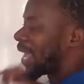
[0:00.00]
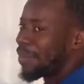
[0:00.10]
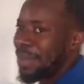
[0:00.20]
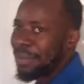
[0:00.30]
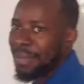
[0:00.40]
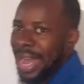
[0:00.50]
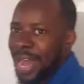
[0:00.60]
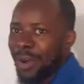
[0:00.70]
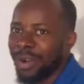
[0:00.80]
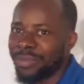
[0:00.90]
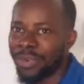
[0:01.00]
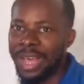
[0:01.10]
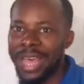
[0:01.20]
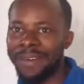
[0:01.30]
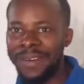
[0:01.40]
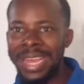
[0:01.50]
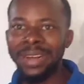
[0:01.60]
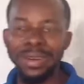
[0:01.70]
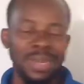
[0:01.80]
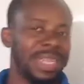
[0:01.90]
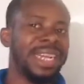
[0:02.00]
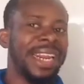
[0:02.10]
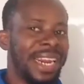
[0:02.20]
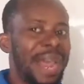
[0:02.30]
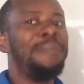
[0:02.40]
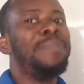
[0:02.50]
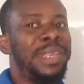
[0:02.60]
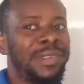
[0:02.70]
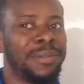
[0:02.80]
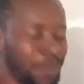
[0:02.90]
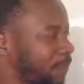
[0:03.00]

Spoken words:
A member of what? A real numbers.